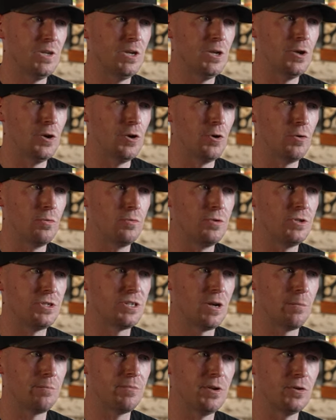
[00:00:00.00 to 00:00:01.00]
know,
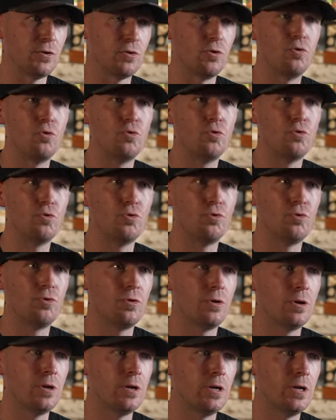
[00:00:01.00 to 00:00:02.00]
something
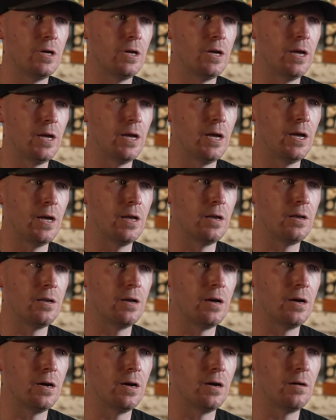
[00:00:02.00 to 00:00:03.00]
cool, and
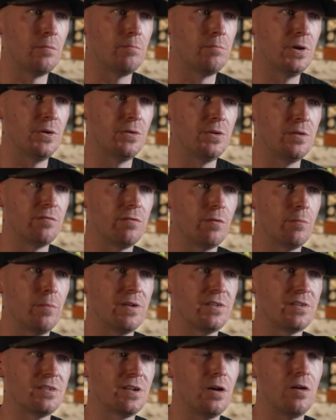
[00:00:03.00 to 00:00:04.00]
building it for
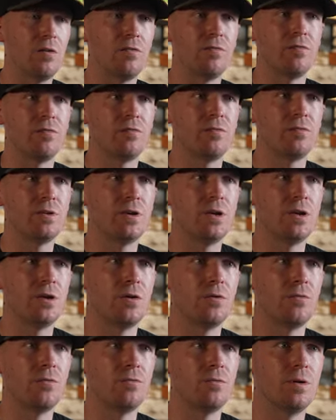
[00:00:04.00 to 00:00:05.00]
myself. You
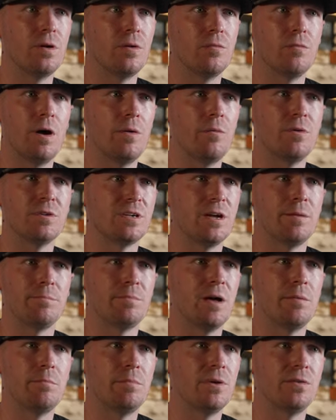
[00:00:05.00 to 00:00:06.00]
know, I'm
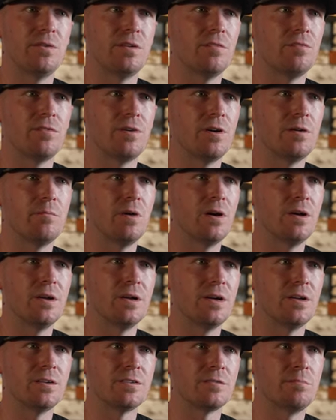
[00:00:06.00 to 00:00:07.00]
not building it for anybody
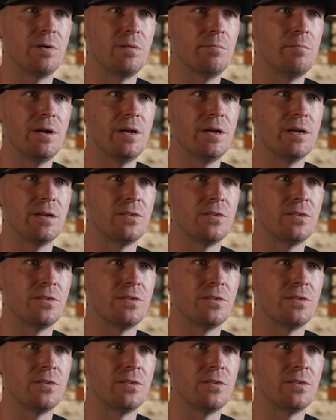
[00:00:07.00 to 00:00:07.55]
else but me.